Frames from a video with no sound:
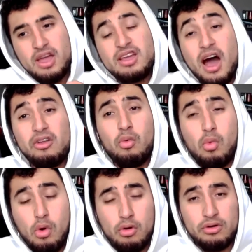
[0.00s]
God of
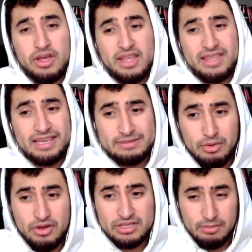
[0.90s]
War, the
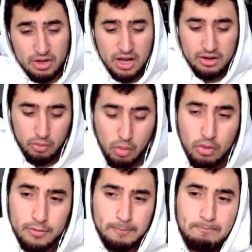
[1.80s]
experience about God of
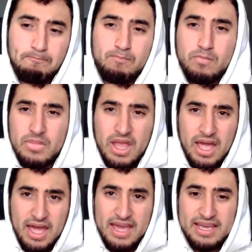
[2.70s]
War
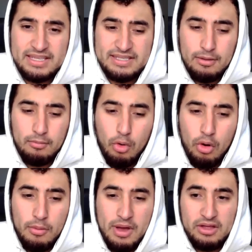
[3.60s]
is
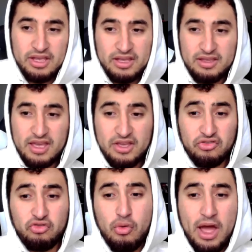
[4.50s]
more about
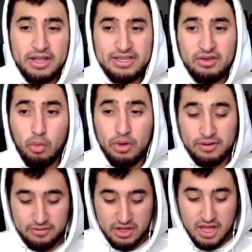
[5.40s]
interacting
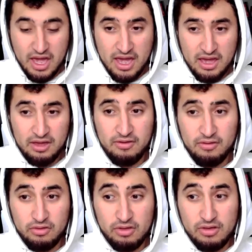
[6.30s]
with a
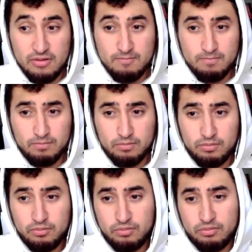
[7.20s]

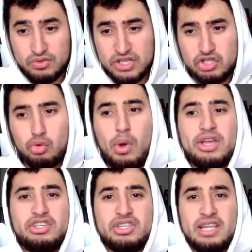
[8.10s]

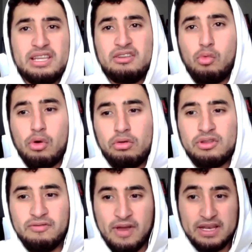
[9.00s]
situation in a world
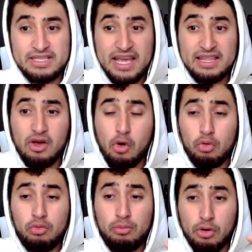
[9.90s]
event, and the
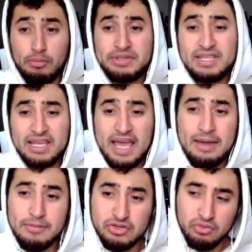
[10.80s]
whole purpose of the
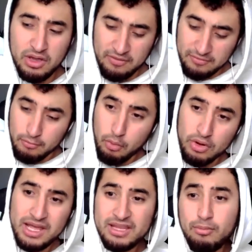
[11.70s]
game is to get from
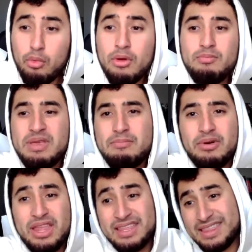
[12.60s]
point A to point B,
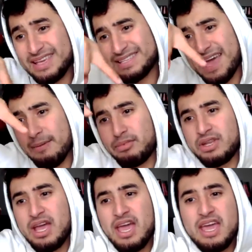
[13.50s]
but things happen
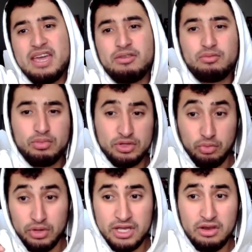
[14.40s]
in
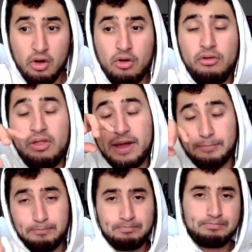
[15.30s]
between all of that.
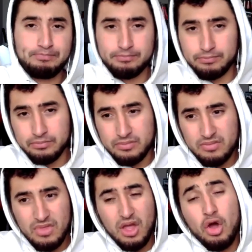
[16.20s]

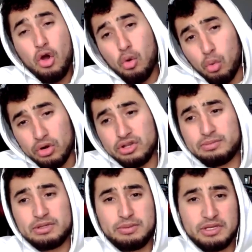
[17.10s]
What are you
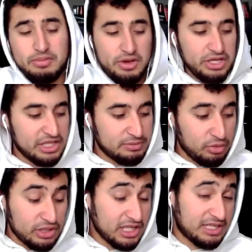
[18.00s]
supposed to be experiencing? You're
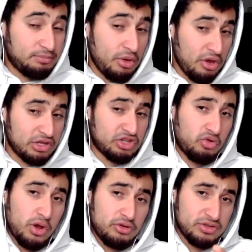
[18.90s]
supposed to experience
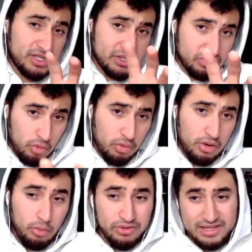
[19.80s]
Kratos' story
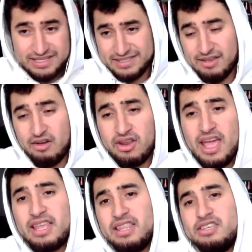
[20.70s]
with his son
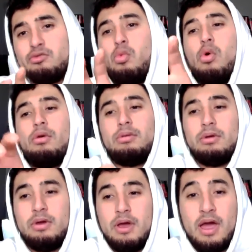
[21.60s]
in this world.
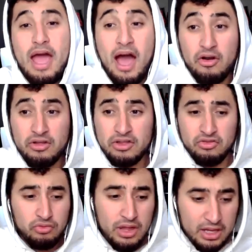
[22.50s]
How do they
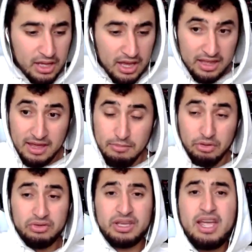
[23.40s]
do that? They
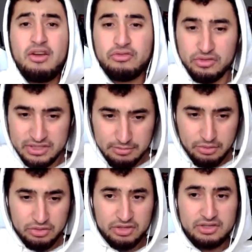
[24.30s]
build the characters, they
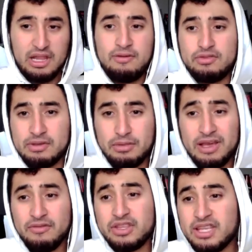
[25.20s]
build those levels, they build
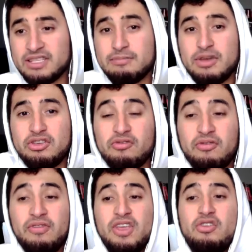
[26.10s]
everything to make you
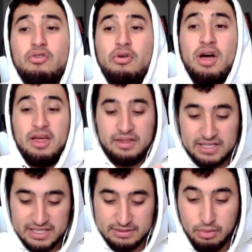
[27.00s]
feel
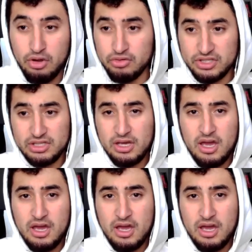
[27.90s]
this experience.